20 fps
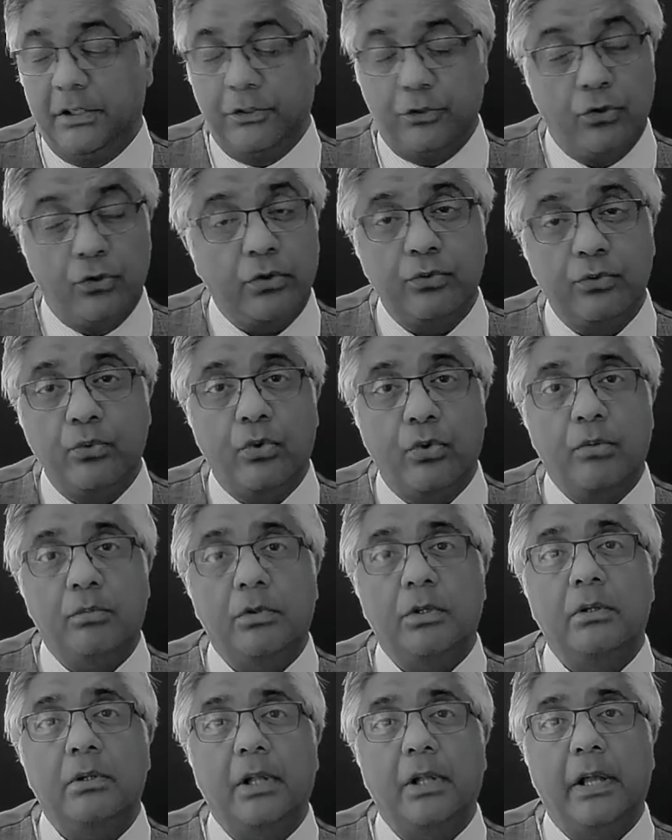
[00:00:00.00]
is not
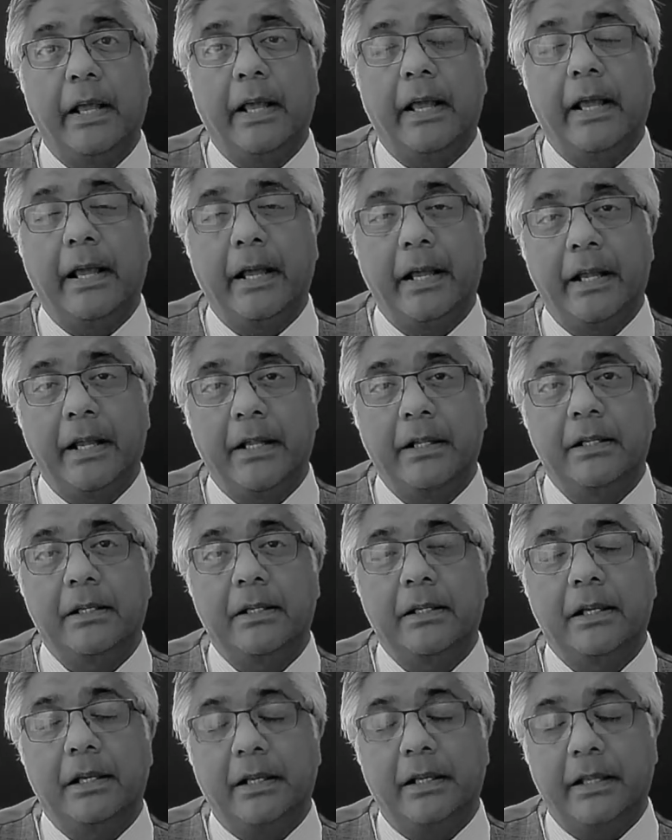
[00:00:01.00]
normal
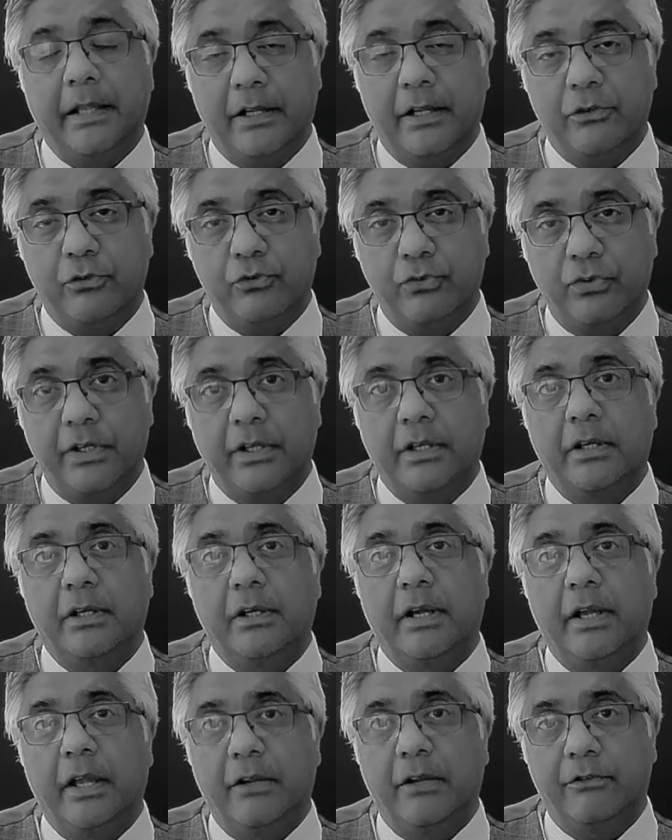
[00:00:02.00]
and can
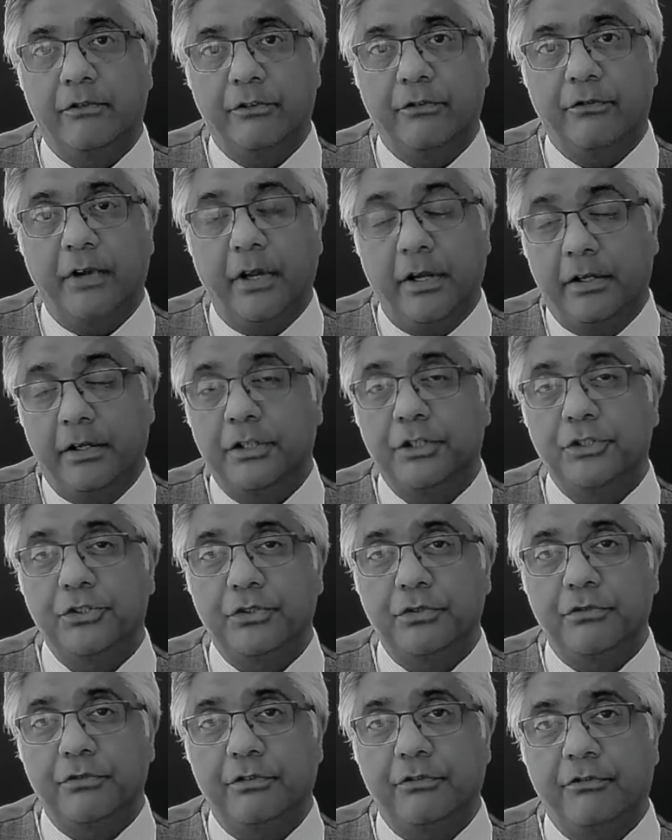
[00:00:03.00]
trigger an
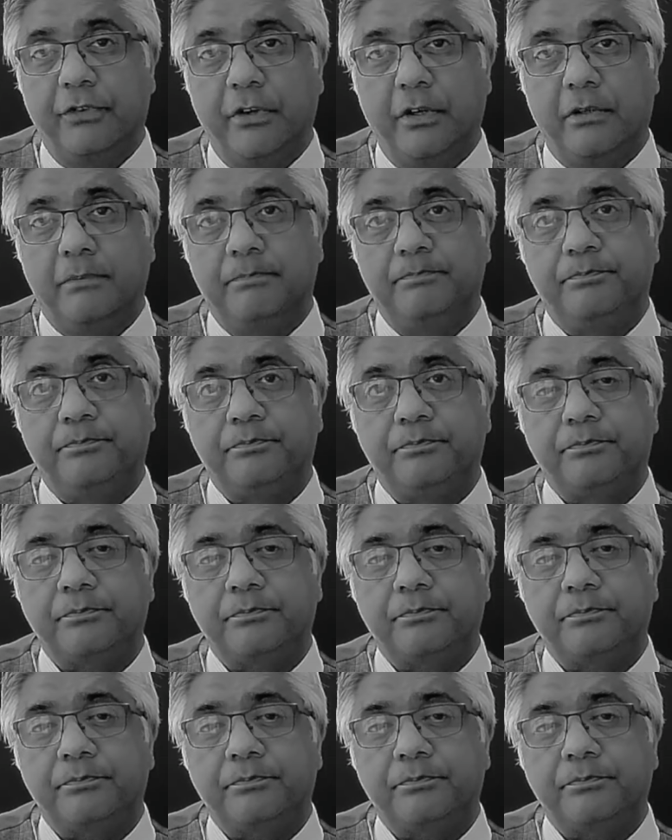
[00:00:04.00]
urgent referral.